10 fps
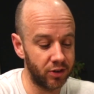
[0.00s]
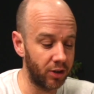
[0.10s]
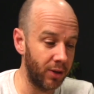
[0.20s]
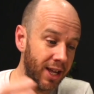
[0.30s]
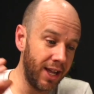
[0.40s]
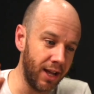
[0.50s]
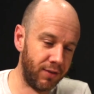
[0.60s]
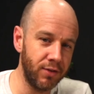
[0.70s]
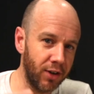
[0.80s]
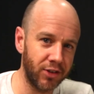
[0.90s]
So
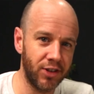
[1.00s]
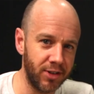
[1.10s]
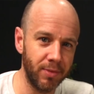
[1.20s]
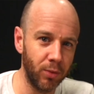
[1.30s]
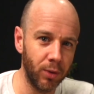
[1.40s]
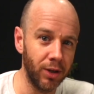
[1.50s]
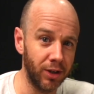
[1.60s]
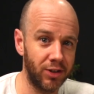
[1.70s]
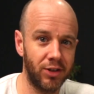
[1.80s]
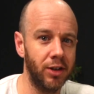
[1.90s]
if you've got a system that
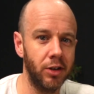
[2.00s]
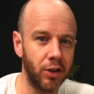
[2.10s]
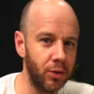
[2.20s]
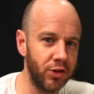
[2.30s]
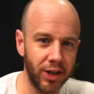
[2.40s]
works, don't